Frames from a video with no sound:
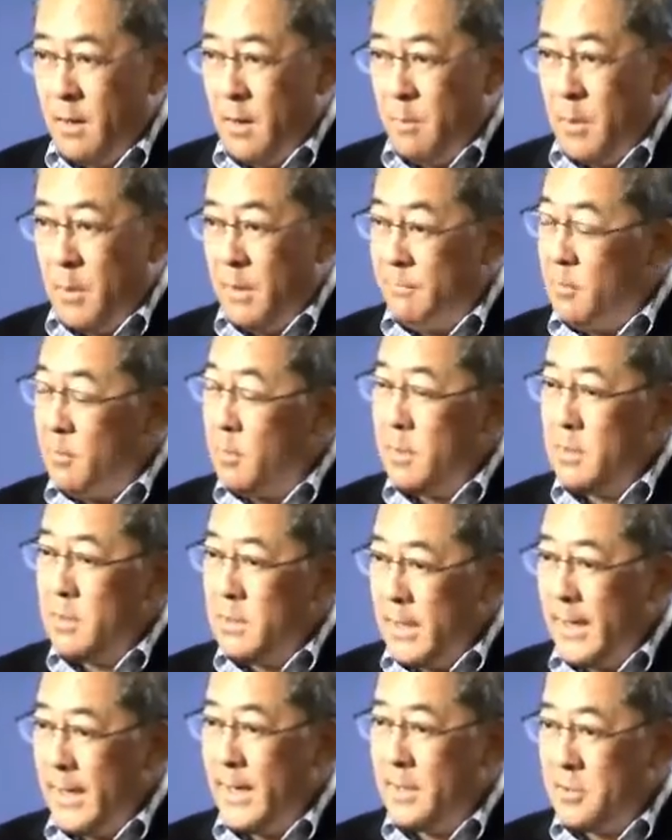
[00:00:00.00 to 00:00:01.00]
But if you're in
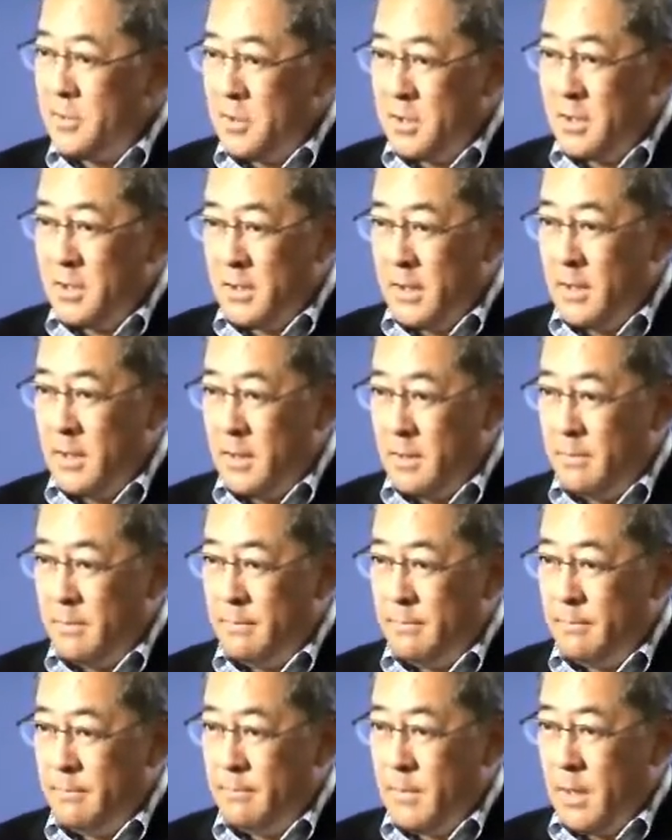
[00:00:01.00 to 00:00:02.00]
Kansas City,
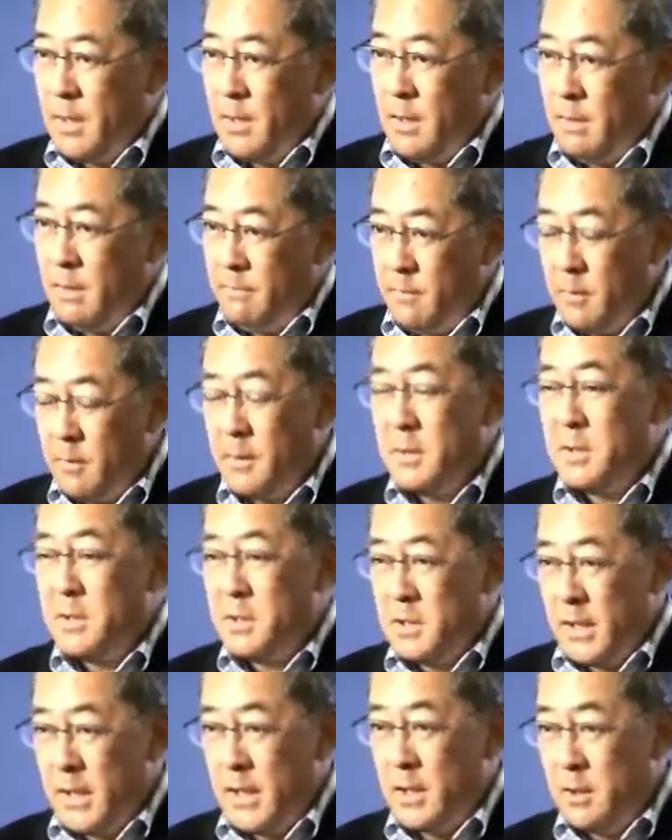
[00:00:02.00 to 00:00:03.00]
if you're in
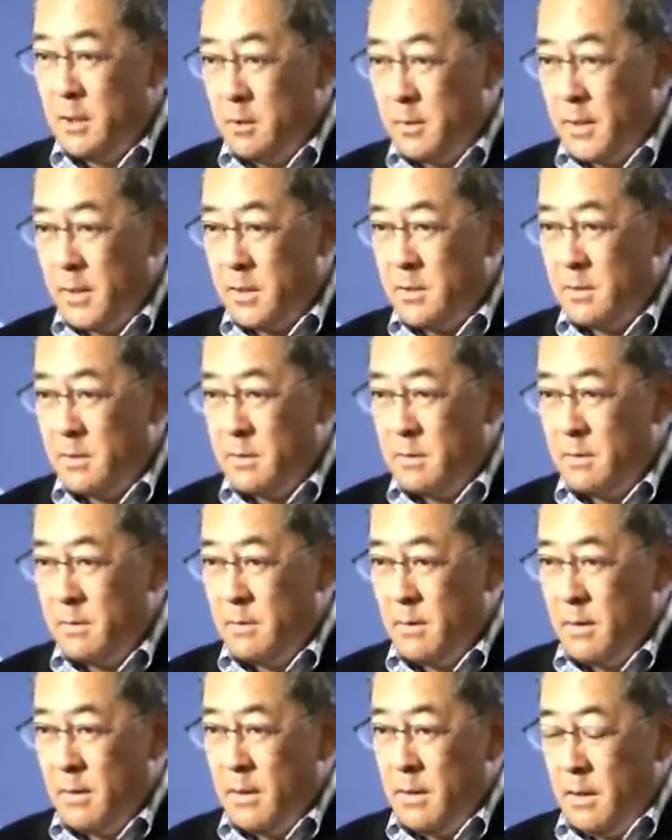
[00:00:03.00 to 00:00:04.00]
St. Louis,
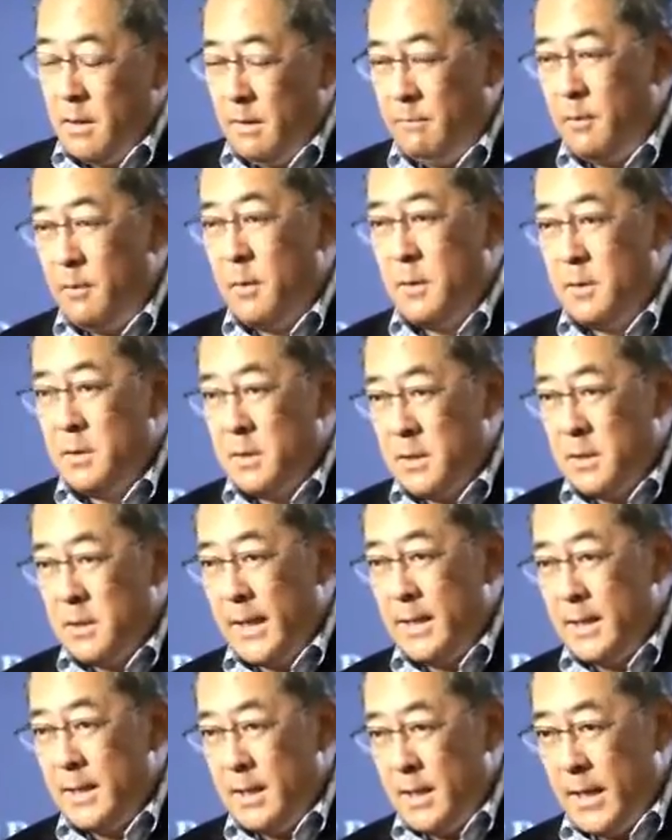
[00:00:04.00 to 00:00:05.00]
if you're in
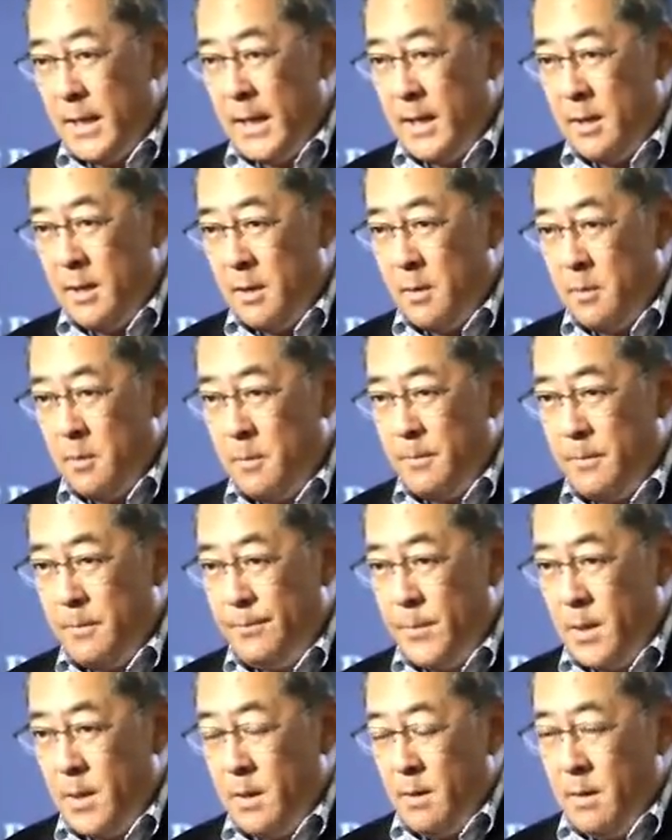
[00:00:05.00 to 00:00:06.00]
San Diego,
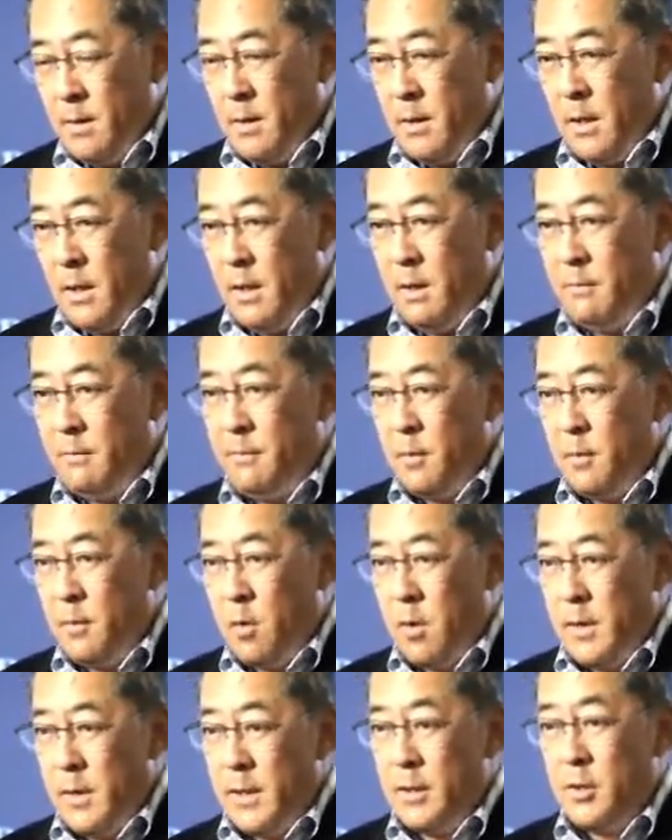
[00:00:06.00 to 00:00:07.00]
if
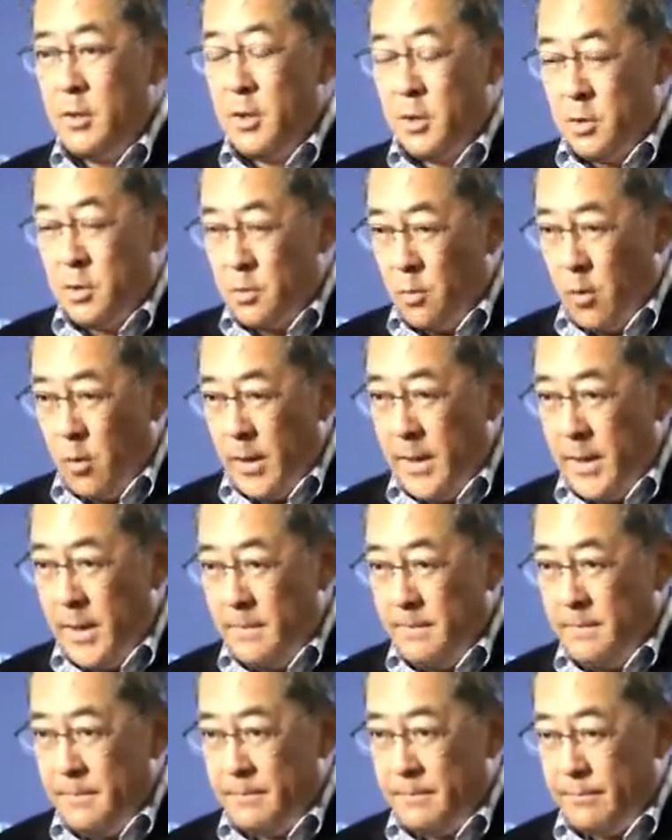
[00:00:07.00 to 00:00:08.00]
you're in Detroit,
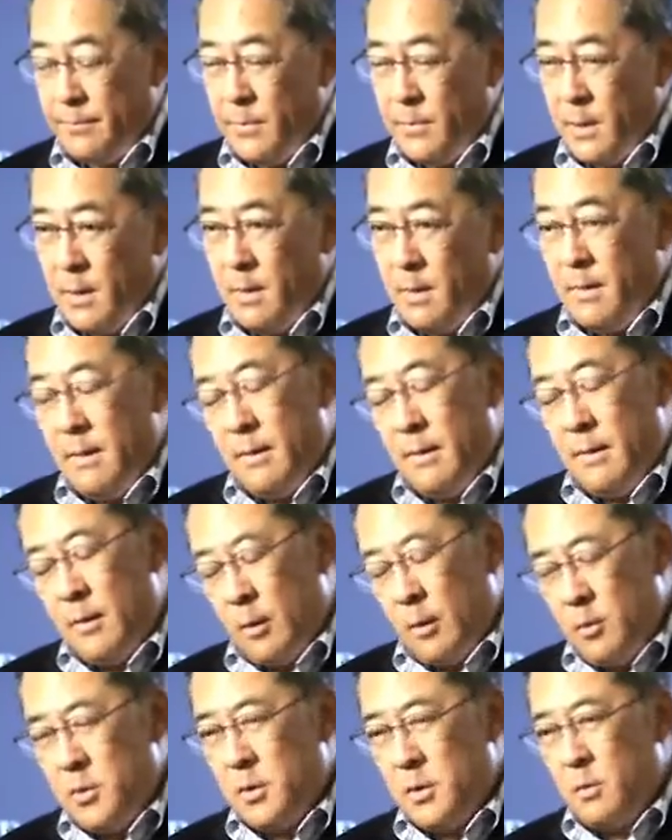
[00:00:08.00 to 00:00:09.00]

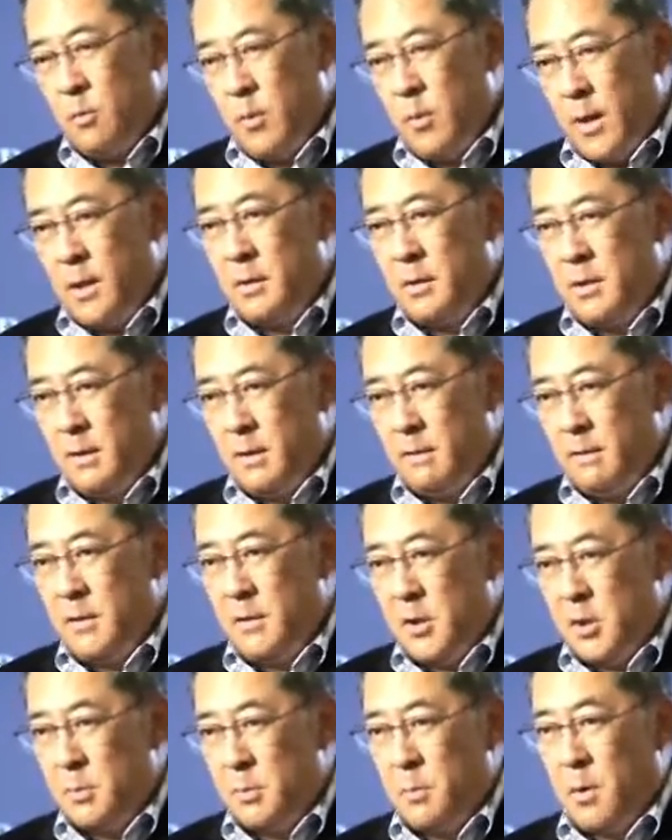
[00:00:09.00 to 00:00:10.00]
those are relatively
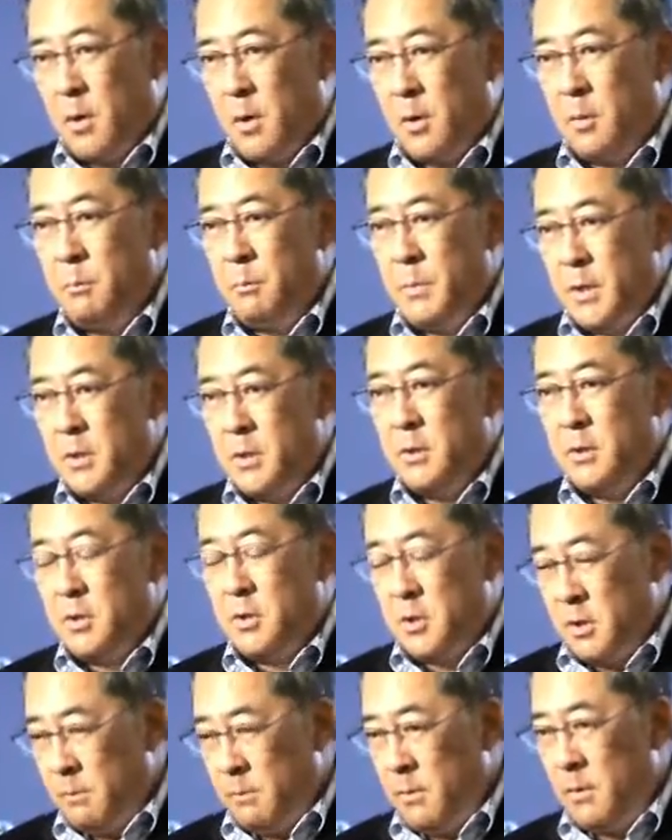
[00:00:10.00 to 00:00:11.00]
small business
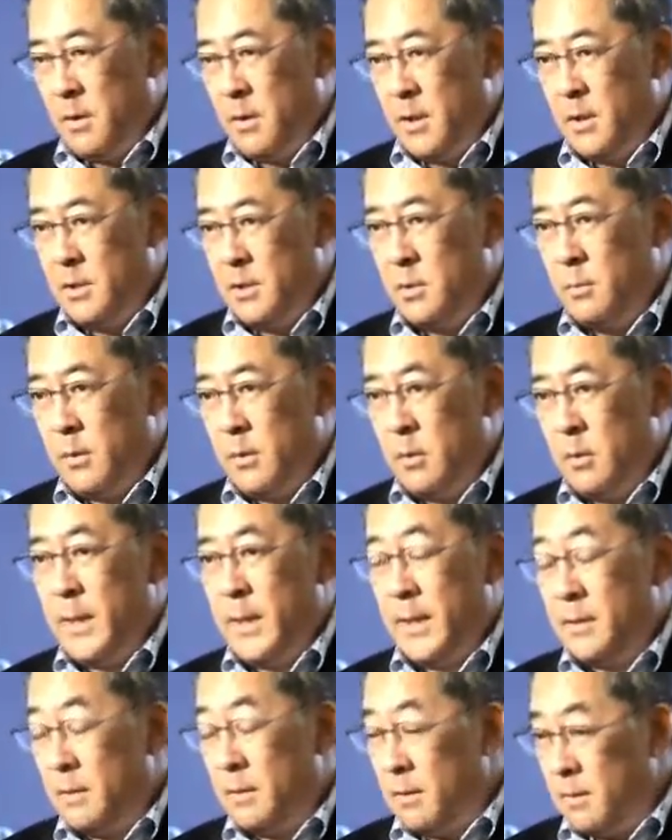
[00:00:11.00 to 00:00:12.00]
communities when you
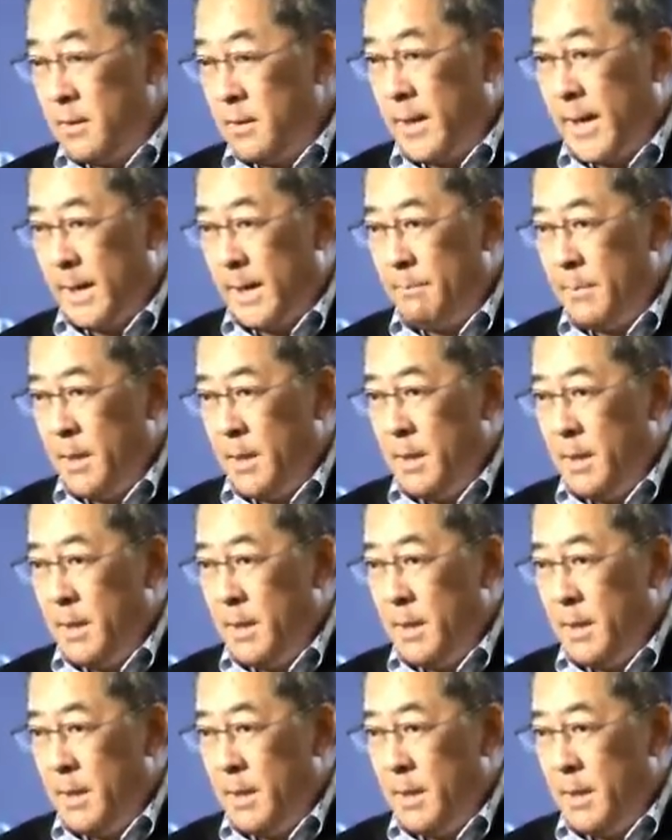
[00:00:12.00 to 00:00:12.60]
get to the top.